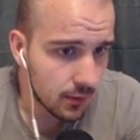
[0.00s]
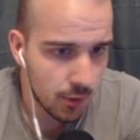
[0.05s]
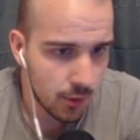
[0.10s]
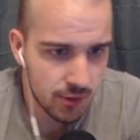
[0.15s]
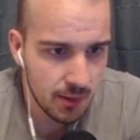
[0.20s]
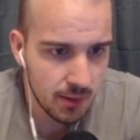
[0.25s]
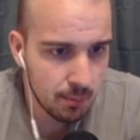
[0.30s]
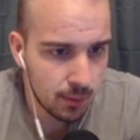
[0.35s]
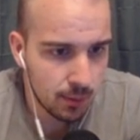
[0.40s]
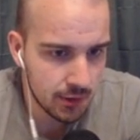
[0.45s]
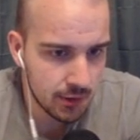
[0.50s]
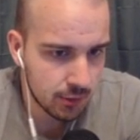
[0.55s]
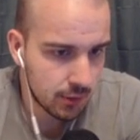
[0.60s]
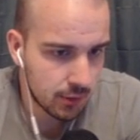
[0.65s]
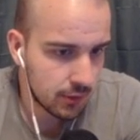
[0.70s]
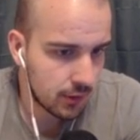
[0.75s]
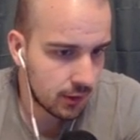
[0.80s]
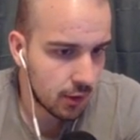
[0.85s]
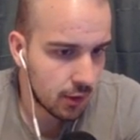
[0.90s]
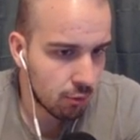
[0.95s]
For example, as you
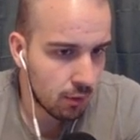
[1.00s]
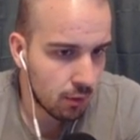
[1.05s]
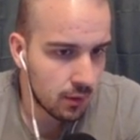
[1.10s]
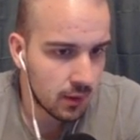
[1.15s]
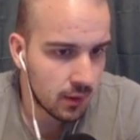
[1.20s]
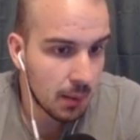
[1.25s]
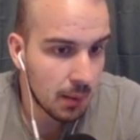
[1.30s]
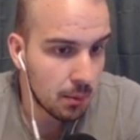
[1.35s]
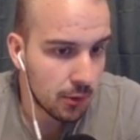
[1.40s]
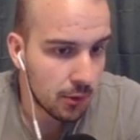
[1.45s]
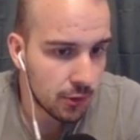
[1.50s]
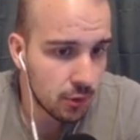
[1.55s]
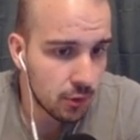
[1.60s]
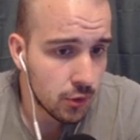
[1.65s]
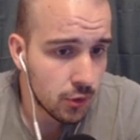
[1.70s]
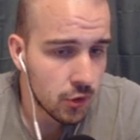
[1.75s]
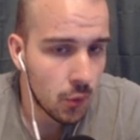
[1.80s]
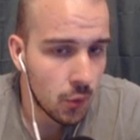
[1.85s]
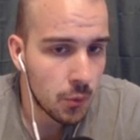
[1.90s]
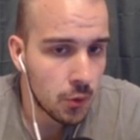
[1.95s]
can see, this one coming
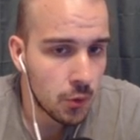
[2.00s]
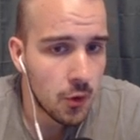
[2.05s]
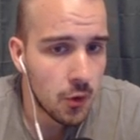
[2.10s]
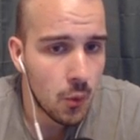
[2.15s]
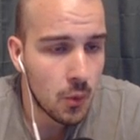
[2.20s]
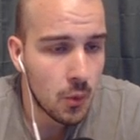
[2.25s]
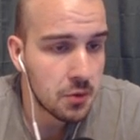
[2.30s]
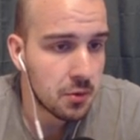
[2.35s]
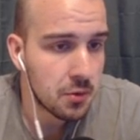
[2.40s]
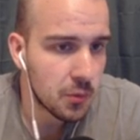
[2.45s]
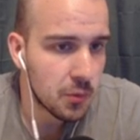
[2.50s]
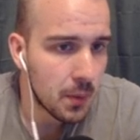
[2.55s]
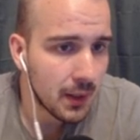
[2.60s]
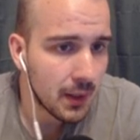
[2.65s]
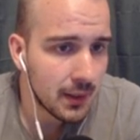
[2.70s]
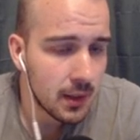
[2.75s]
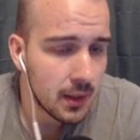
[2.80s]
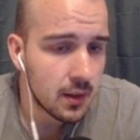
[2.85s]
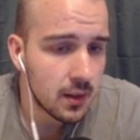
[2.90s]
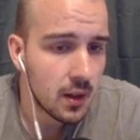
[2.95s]
soon, so we don't know what to
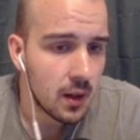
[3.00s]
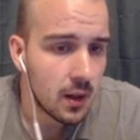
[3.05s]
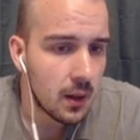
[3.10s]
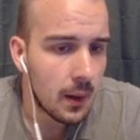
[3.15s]
expect yet.